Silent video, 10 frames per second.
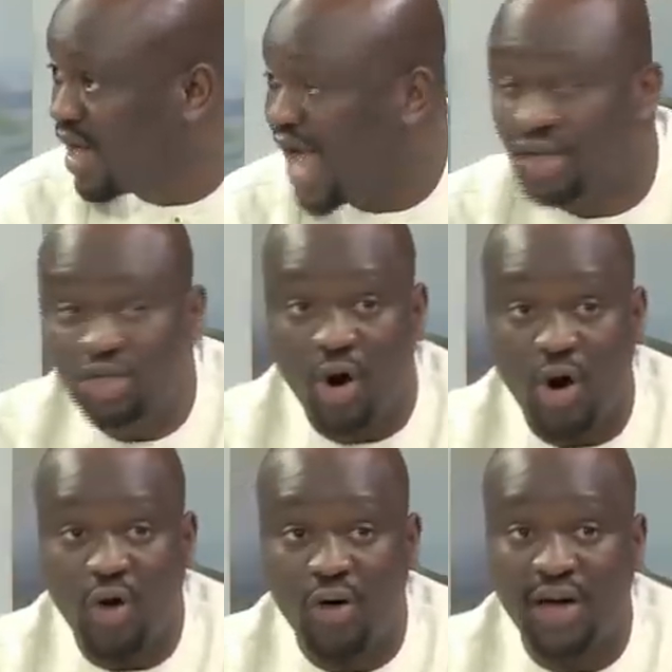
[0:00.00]
And
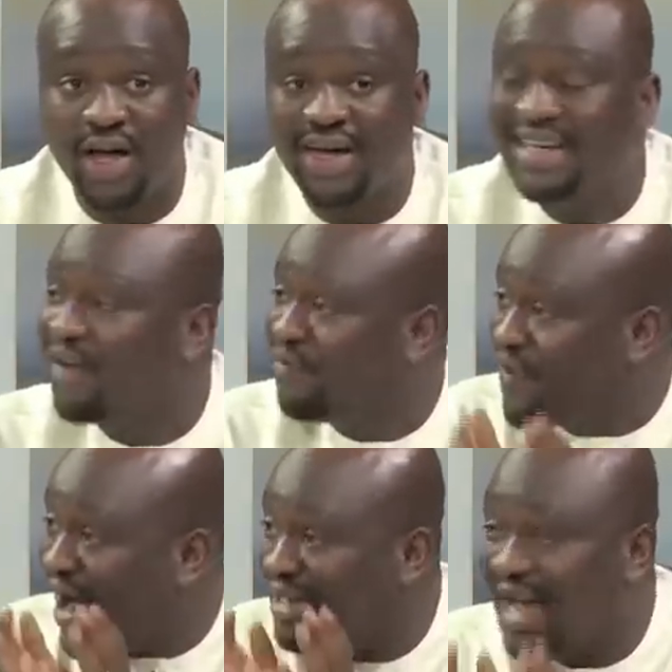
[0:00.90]
so the
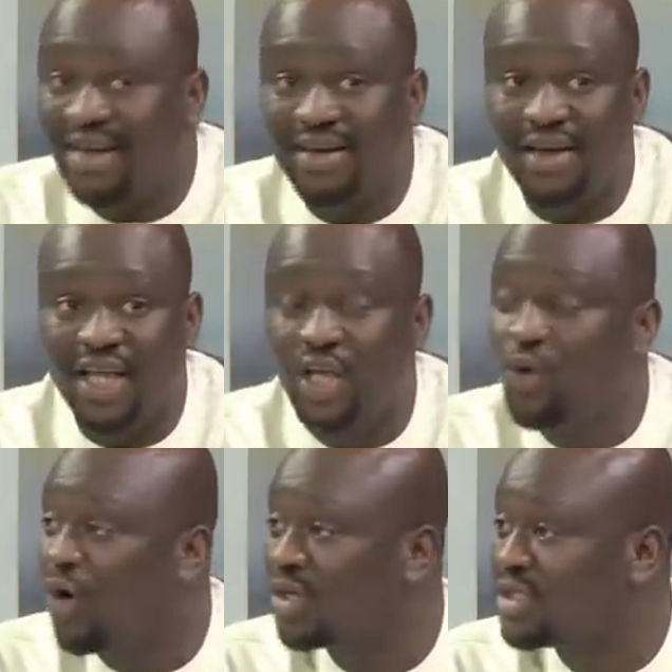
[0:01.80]
fact that he
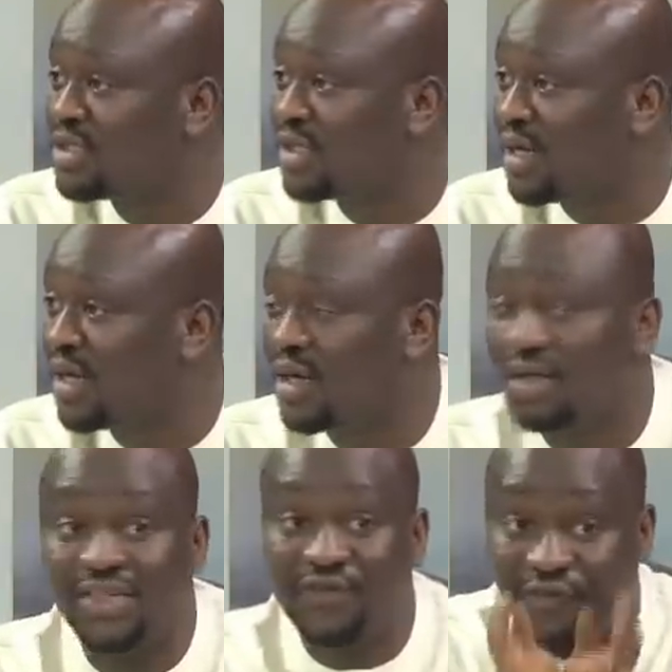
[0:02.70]
was
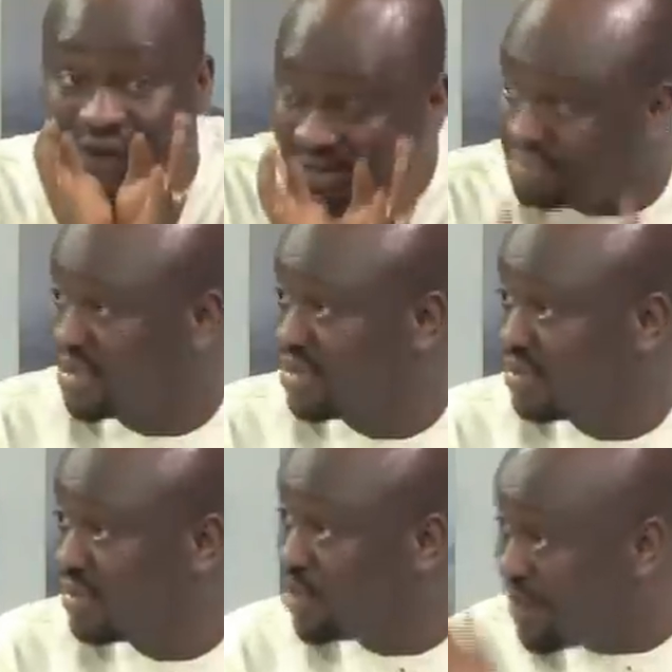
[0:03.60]
filmed,
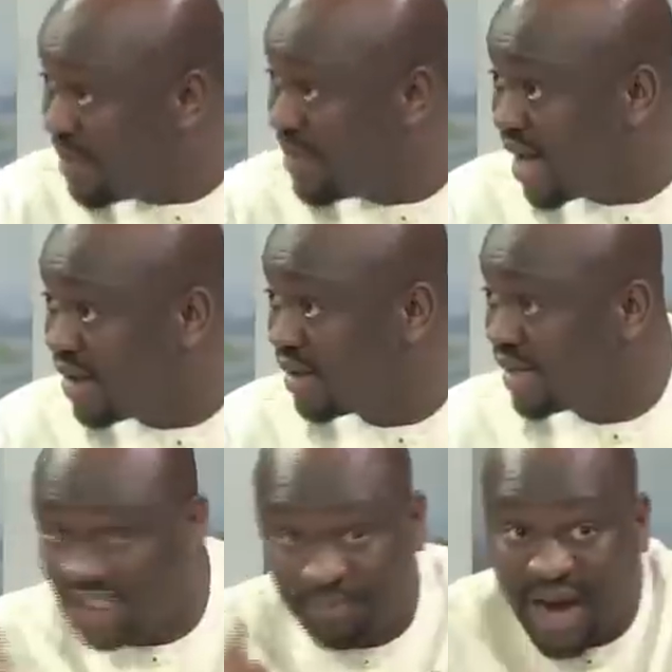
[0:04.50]
remember,
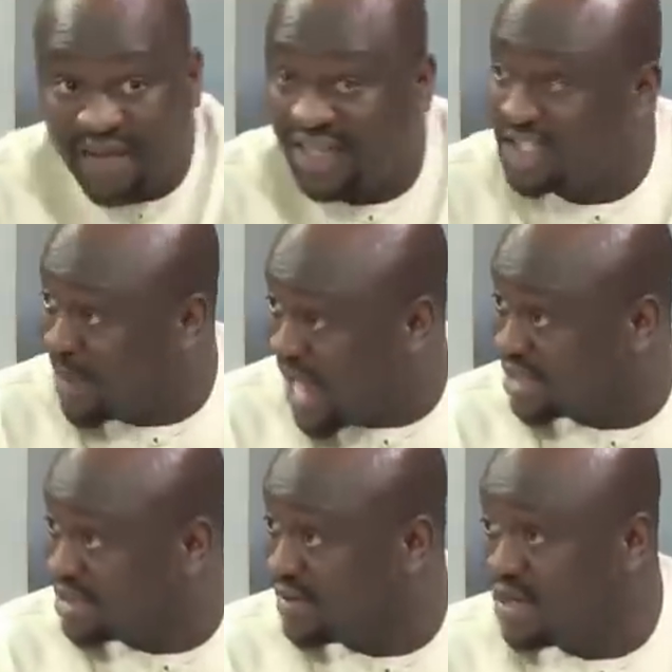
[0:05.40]
his private
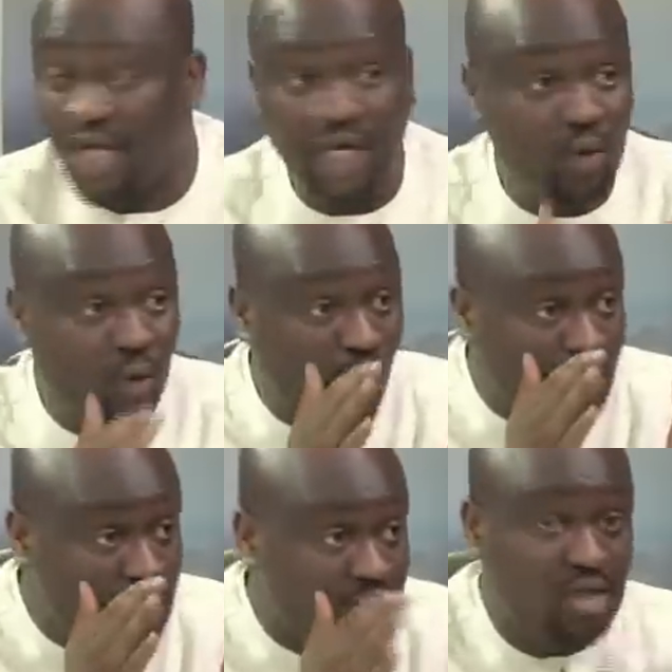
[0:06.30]
space, he
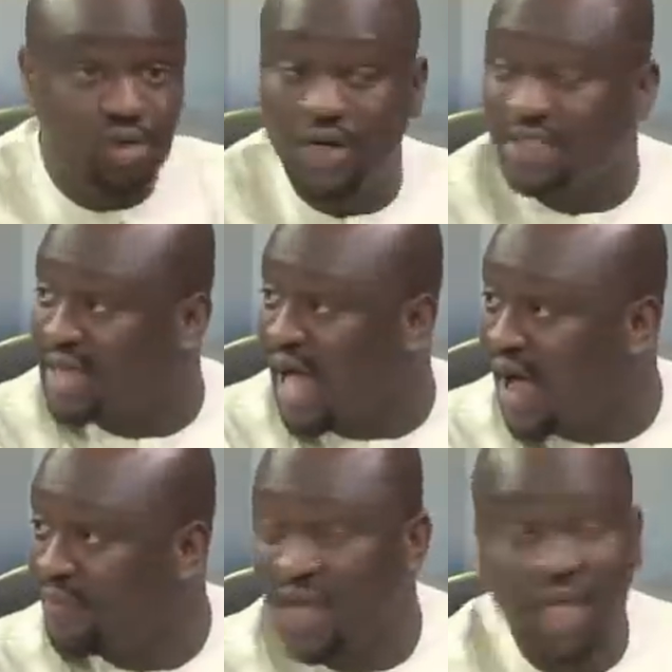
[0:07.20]
walked into his
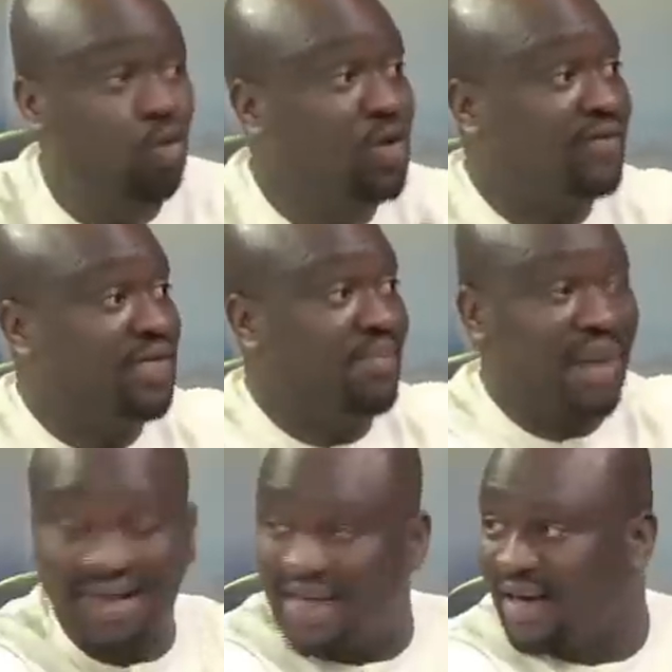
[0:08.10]
car, he could have
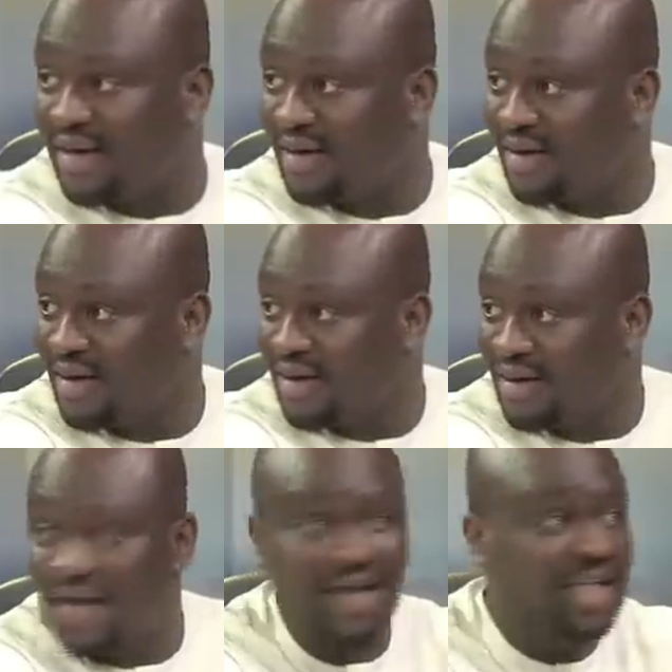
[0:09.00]
demanded
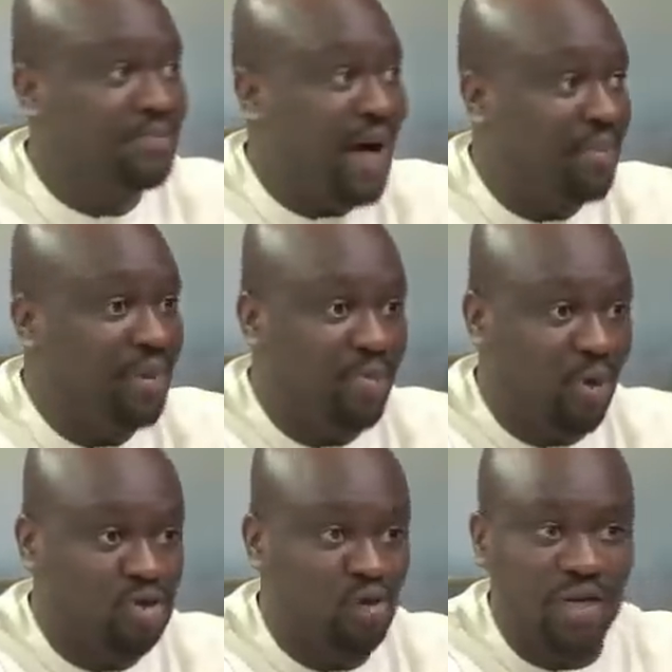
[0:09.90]
that his bag be
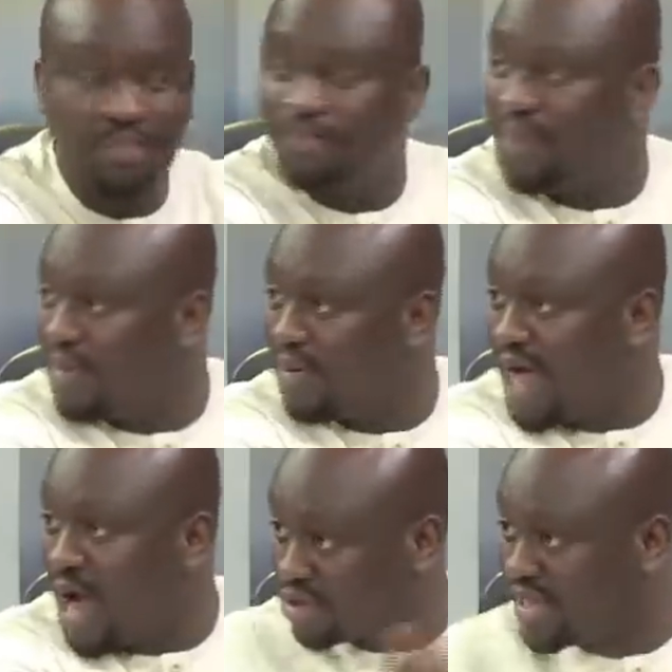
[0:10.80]
brought to him
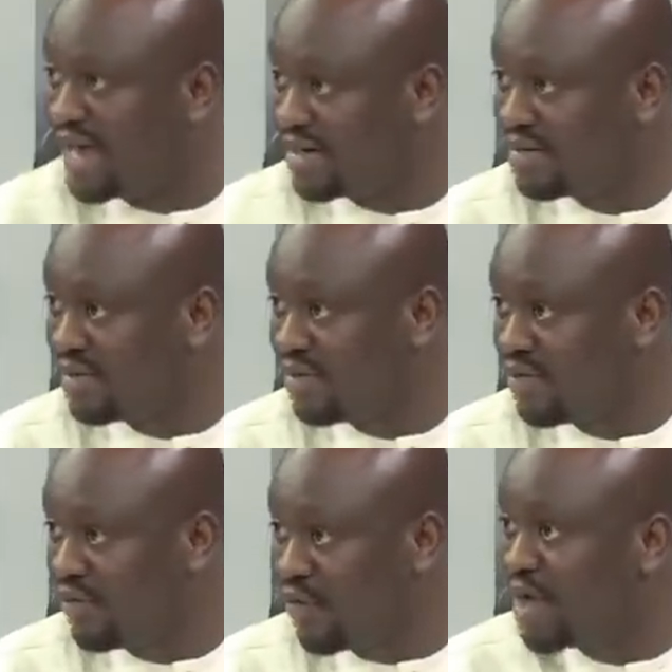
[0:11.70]
outside
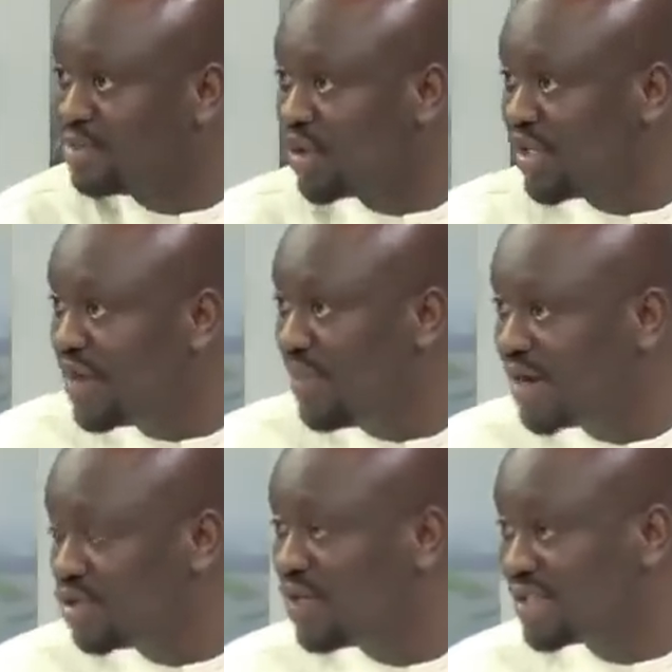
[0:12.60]
for him to give the
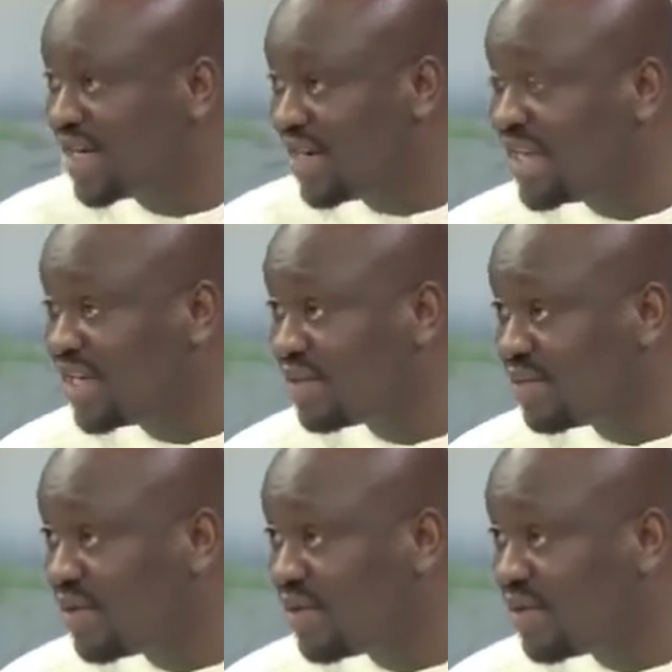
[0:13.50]
money to the said lady.